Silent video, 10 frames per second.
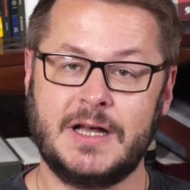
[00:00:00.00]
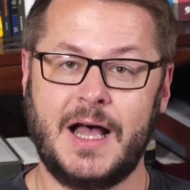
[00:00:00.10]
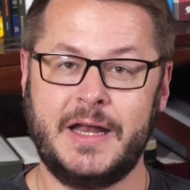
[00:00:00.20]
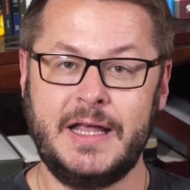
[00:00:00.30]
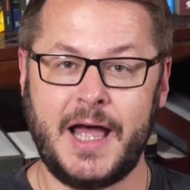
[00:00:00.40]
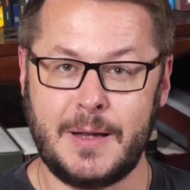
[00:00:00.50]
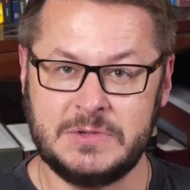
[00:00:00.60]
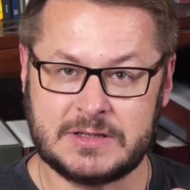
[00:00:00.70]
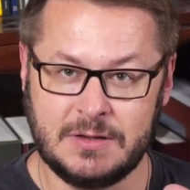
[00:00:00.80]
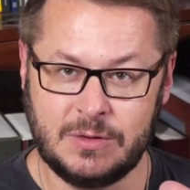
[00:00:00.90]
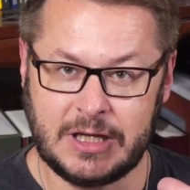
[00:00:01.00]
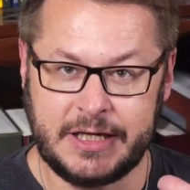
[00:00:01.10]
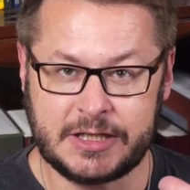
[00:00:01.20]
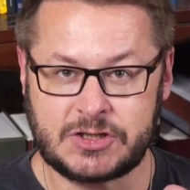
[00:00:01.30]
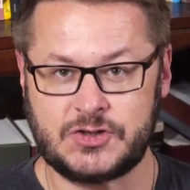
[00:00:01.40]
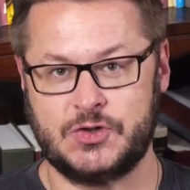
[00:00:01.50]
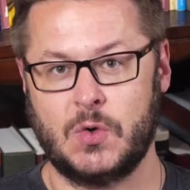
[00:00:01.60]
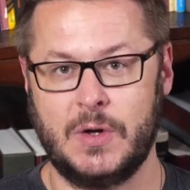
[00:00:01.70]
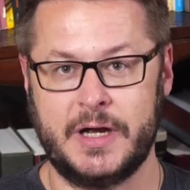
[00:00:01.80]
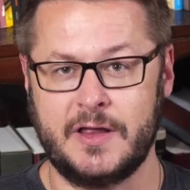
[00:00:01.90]
Qadhi absolutely
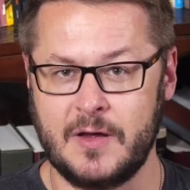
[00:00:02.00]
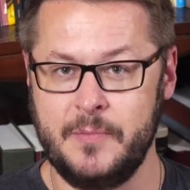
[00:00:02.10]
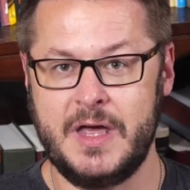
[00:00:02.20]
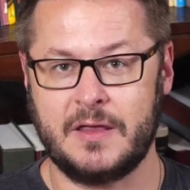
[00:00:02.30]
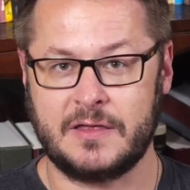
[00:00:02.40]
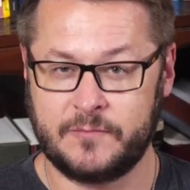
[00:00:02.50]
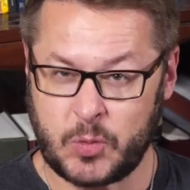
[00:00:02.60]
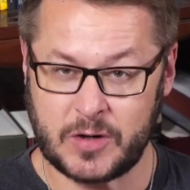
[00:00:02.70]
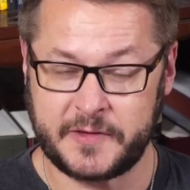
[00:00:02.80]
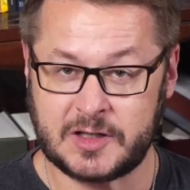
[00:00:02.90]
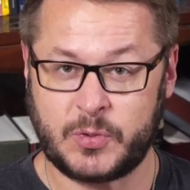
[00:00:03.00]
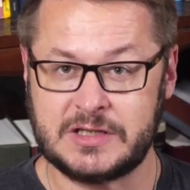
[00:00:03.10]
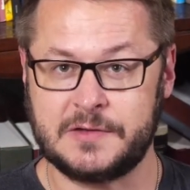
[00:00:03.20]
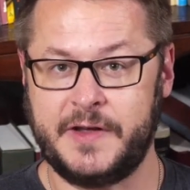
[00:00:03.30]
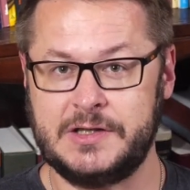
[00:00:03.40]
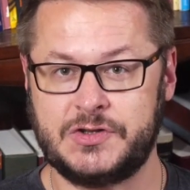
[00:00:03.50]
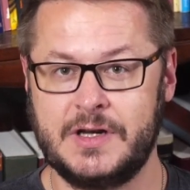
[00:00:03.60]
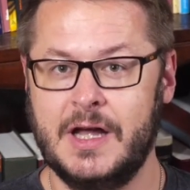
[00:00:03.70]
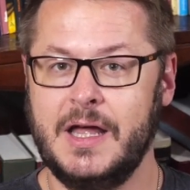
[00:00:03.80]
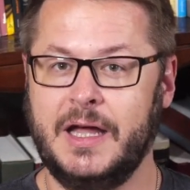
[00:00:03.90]
destroyed the myth of perfect preservation,